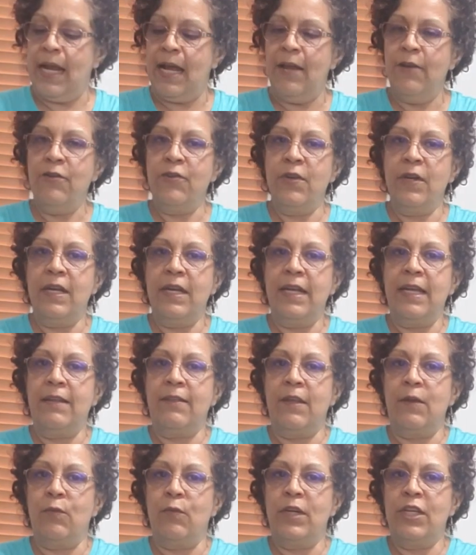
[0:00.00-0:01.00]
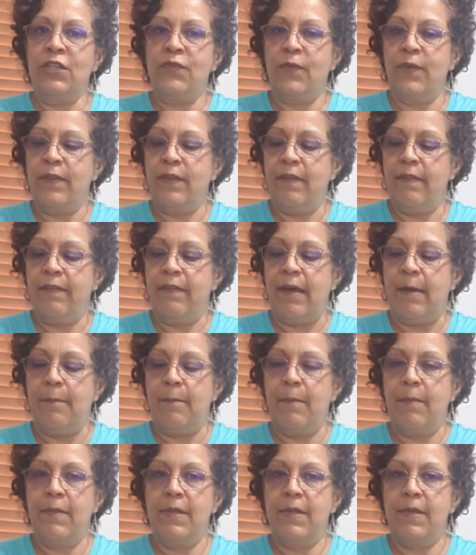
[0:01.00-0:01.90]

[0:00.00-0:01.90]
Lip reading: underneath and reach for the thumb.